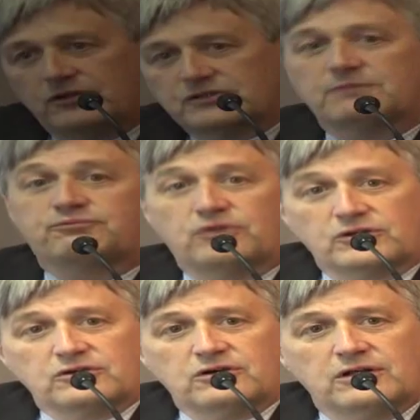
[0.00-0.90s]
There's a
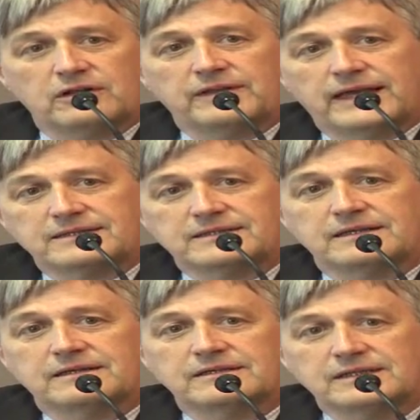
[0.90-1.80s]
protocol that
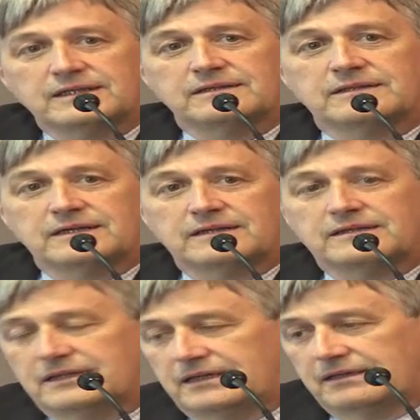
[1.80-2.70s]
the
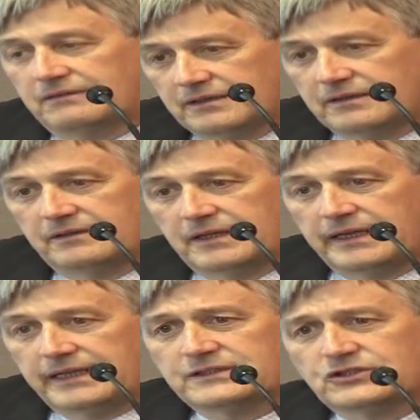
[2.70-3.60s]

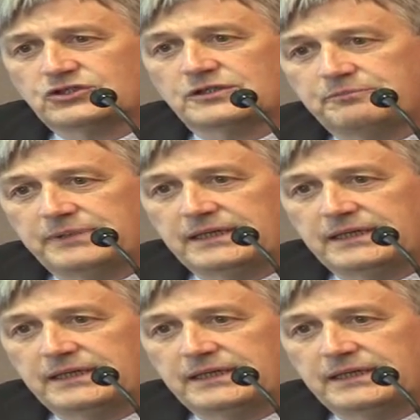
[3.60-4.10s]
LINX should